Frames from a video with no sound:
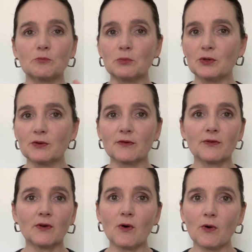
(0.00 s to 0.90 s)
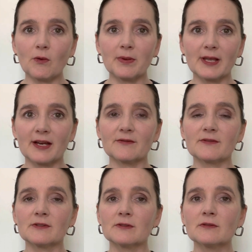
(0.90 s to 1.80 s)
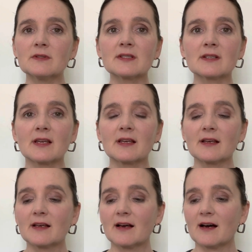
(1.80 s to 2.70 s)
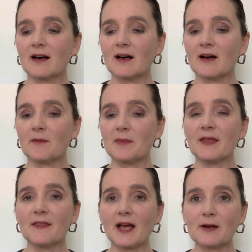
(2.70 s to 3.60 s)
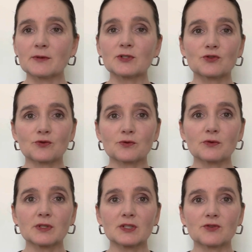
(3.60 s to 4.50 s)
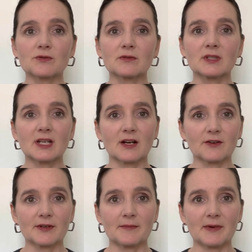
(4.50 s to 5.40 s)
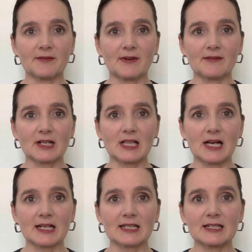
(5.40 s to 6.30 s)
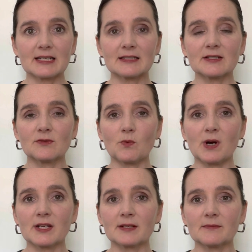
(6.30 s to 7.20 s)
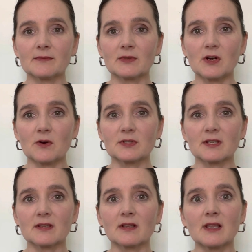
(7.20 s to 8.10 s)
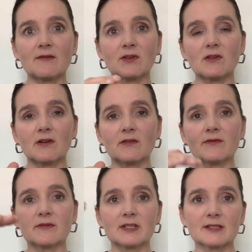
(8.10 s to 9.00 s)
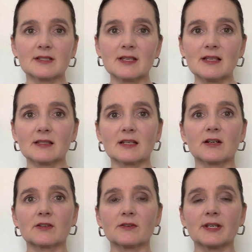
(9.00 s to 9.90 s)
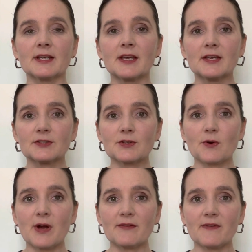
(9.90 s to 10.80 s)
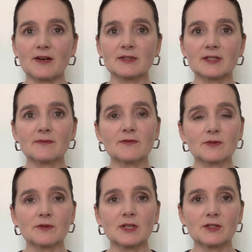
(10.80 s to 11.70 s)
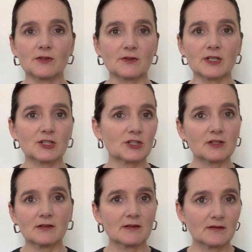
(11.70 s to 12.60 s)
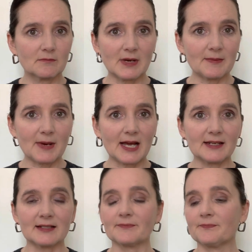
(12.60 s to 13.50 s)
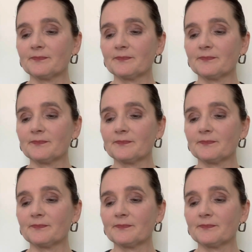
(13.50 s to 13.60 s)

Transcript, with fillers: beautiful whole plant foods, and I was truly, truly hungry by 5 o'clock. And I didn't want to go to the level of insanely hungry. So I found some food that nourished my body.